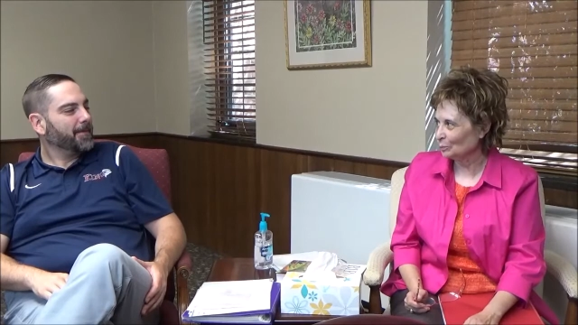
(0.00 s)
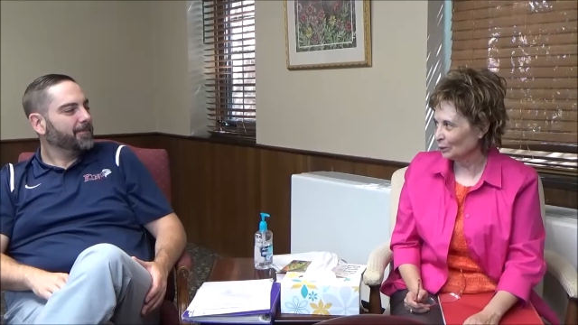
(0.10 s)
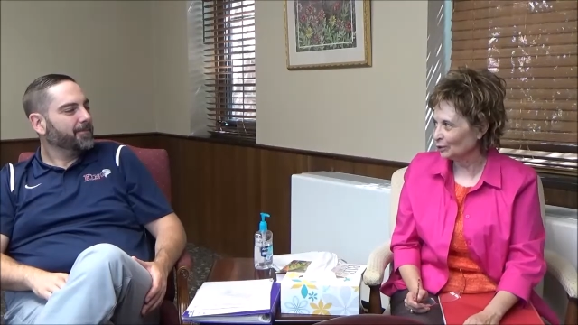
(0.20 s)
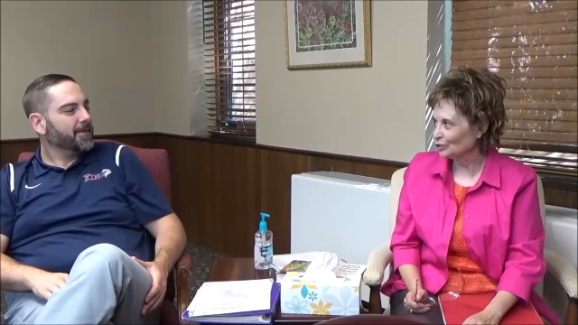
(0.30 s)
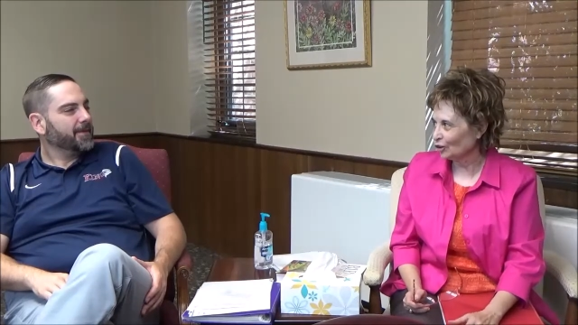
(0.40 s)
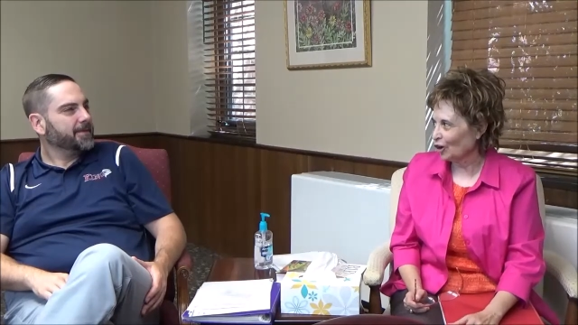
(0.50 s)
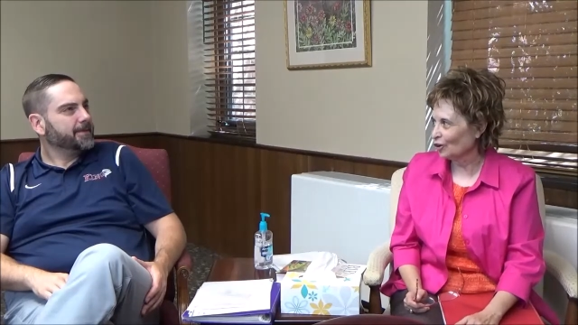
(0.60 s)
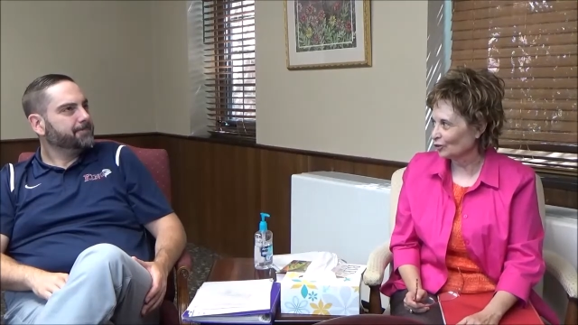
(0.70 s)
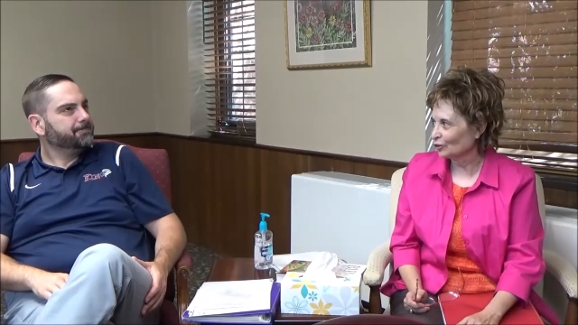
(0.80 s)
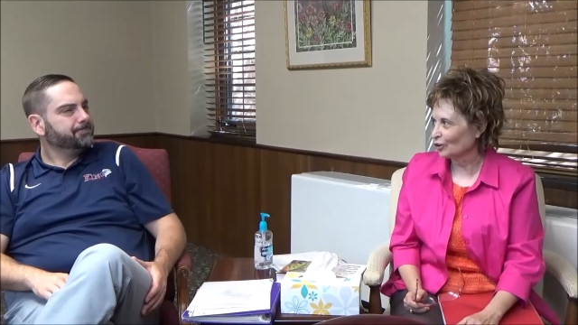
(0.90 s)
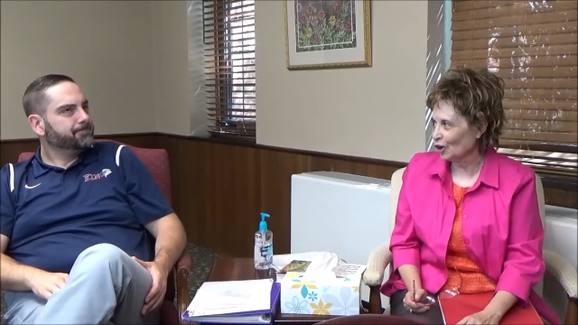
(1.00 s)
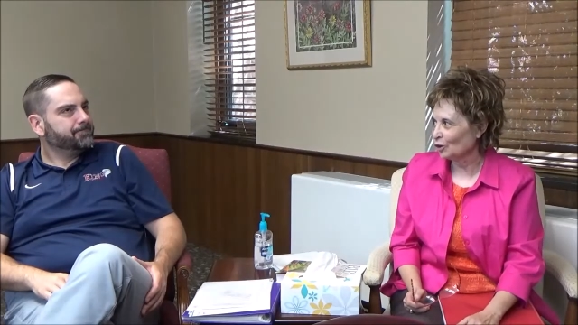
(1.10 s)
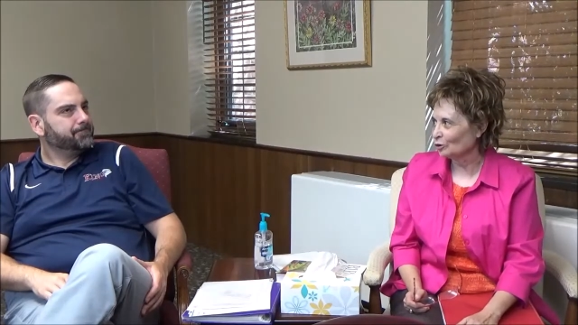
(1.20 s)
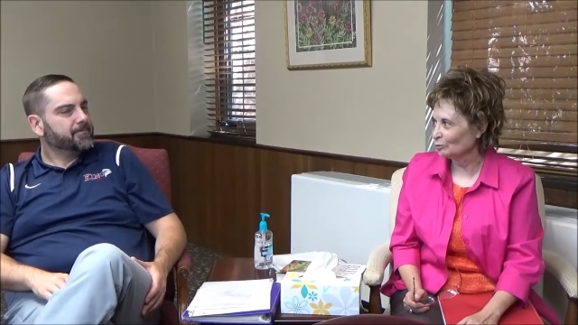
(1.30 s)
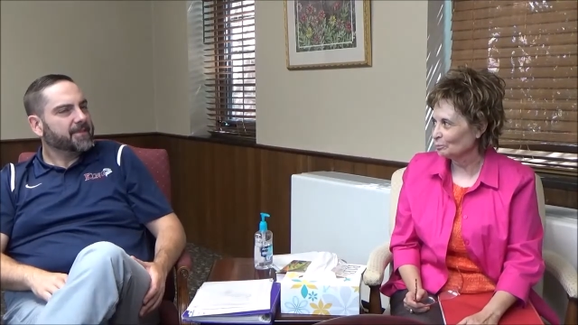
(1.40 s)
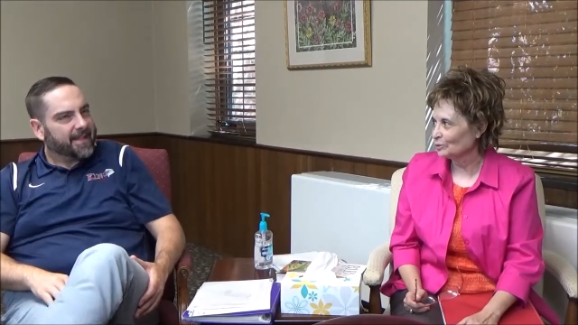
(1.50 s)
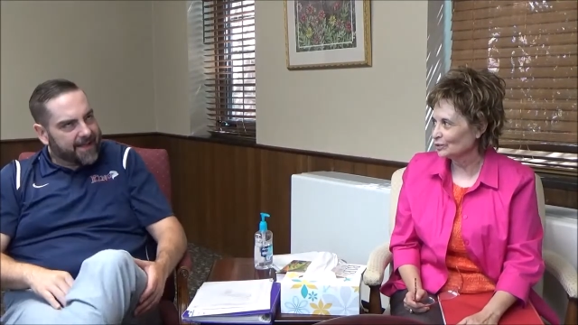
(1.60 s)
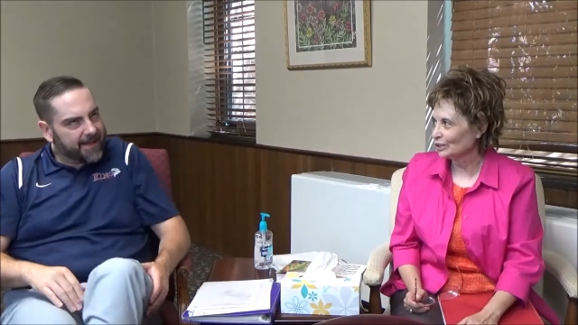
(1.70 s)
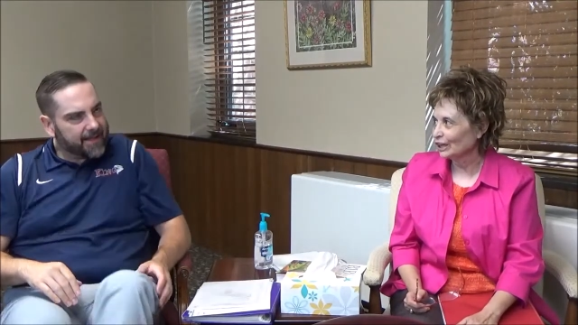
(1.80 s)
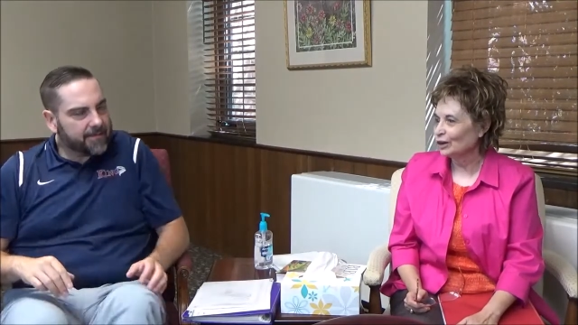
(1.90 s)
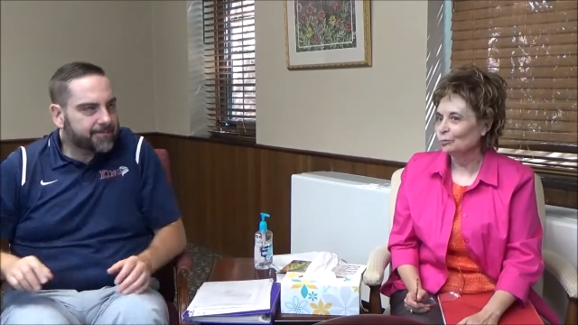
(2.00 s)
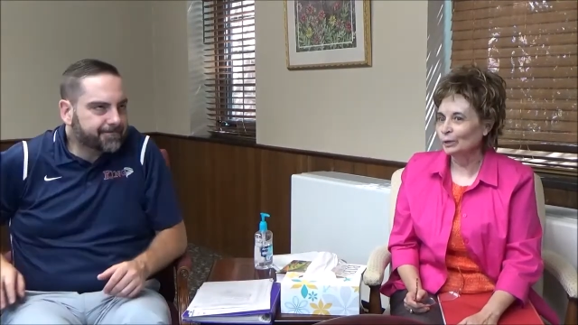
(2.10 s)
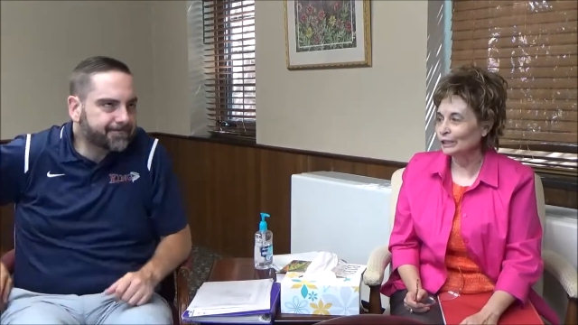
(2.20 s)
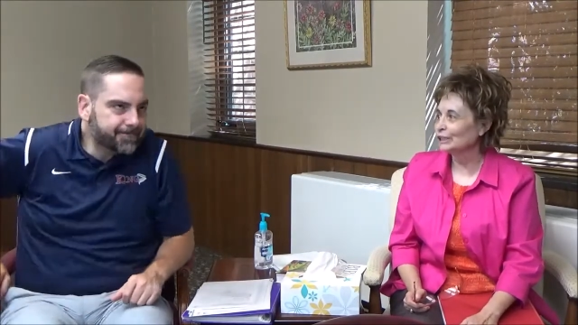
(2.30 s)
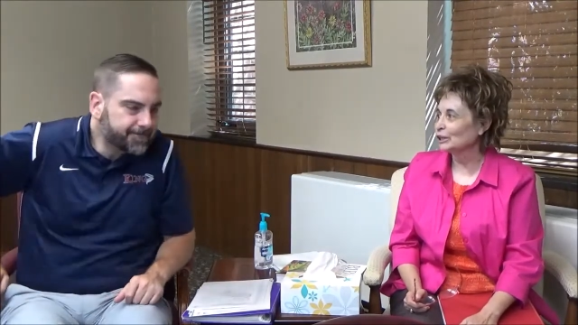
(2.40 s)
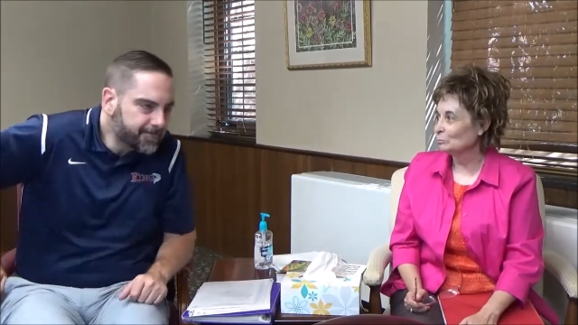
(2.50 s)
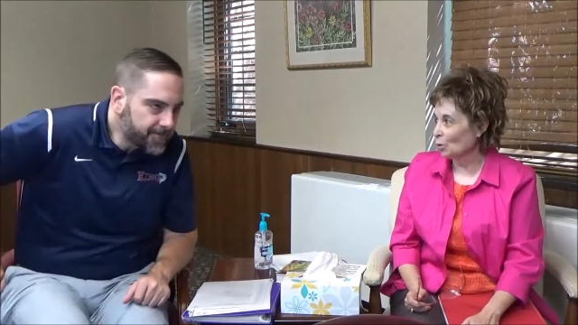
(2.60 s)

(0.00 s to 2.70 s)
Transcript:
Speaker 1: went to all their homes? Yeah. We did